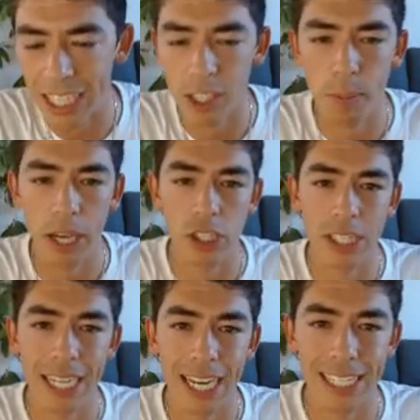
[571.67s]

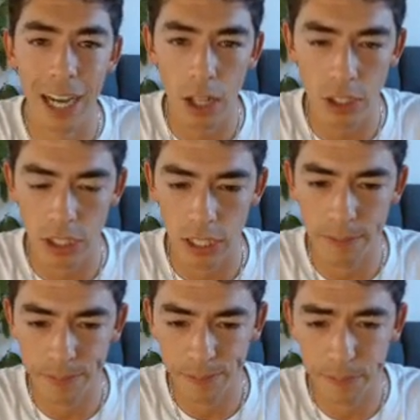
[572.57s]
Inspection Technology.
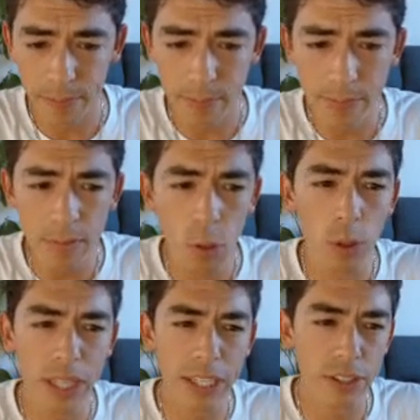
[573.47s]

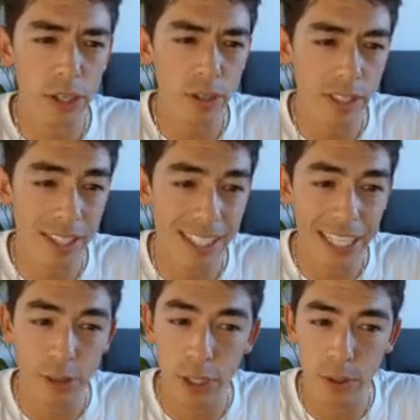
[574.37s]
One thing you'll notice is that
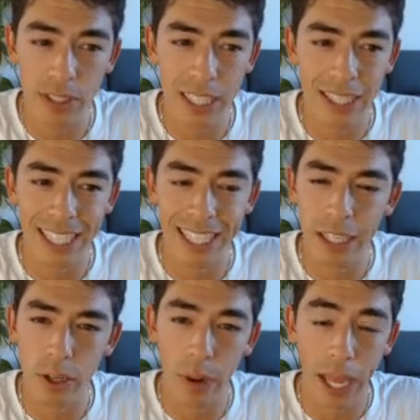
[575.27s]
you don't see the
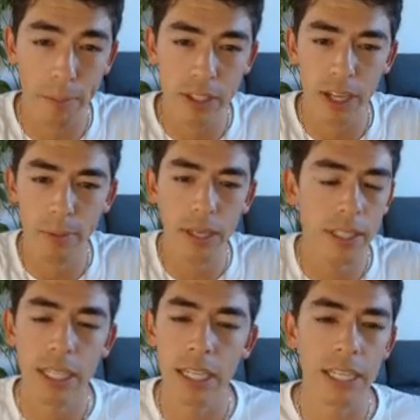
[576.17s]
yellow Amazon
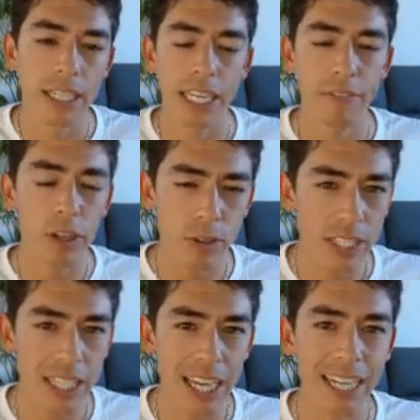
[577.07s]
button. And if you don't
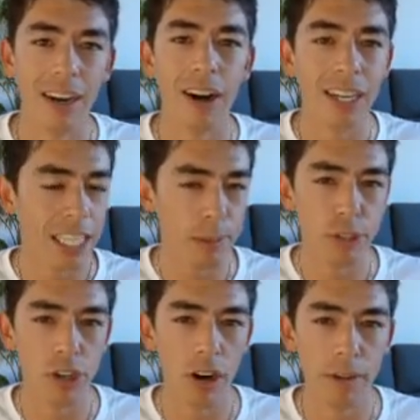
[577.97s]
see that on a Keepa
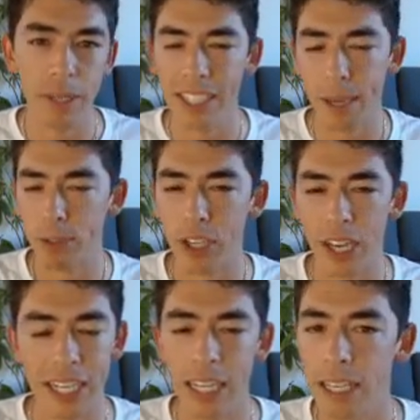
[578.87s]
chart, it means
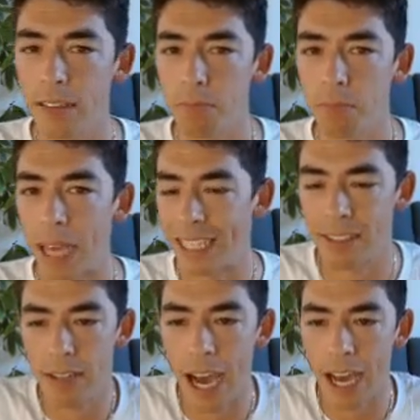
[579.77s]
Amazon
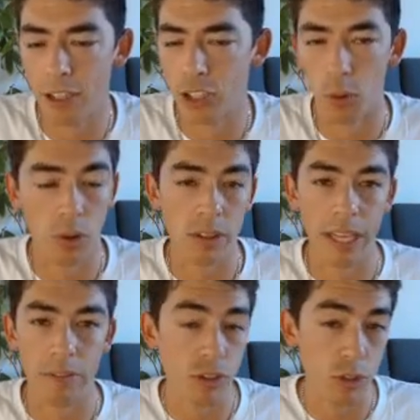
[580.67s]
has not historically
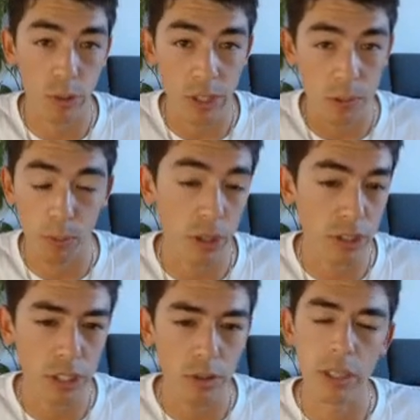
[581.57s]
ever sold this book
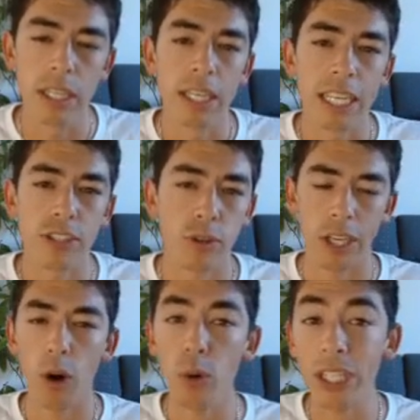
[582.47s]
new. And so
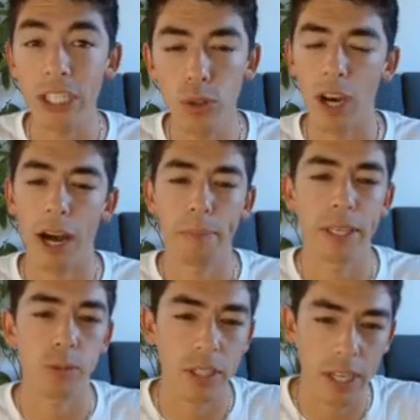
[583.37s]
the only new
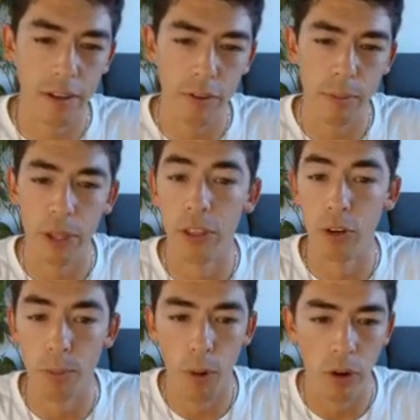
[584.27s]
copies would come from a
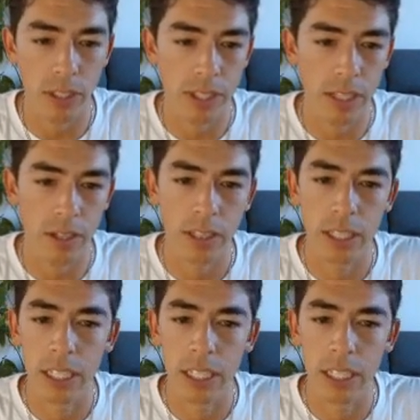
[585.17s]
third party seller.